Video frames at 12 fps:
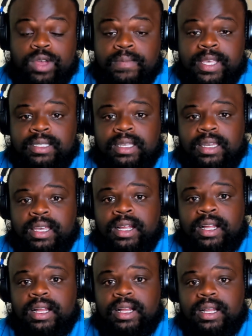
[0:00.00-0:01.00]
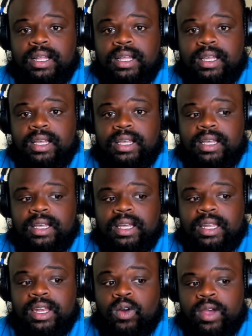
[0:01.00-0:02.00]
be sitting here
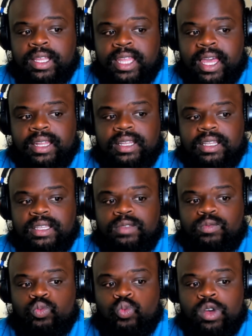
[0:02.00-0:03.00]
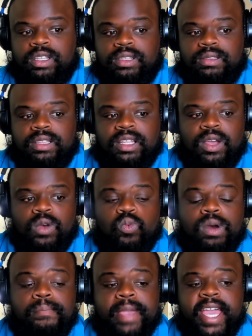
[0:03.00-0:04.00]
knowing that what
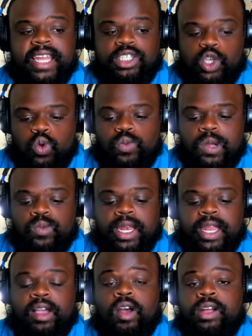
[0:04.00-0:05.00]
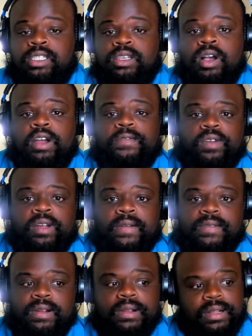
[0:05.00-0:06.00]
what made us who we really are is gone
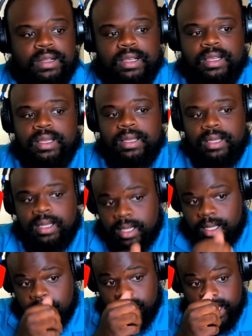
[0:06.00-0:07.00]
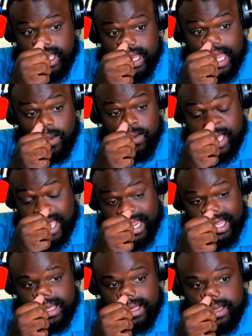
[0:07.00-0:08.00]
forever. And now we got
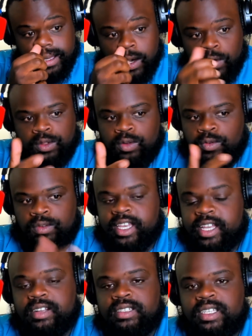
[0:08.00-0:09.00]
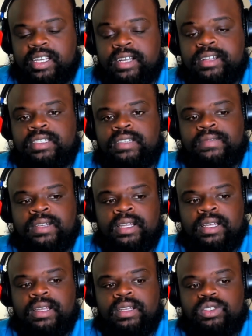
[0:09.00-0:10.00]
to go through years and years of
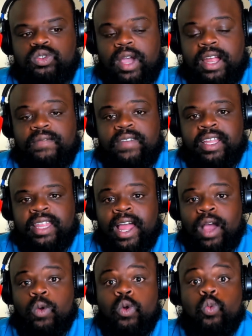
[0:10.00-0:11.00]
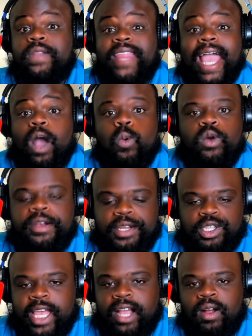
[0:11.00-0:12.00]
trying to figure that out without wanting to
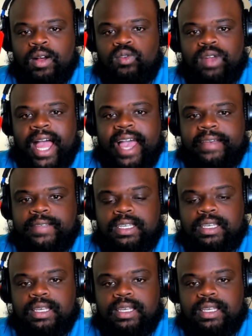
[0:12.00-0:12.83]
take our own lives,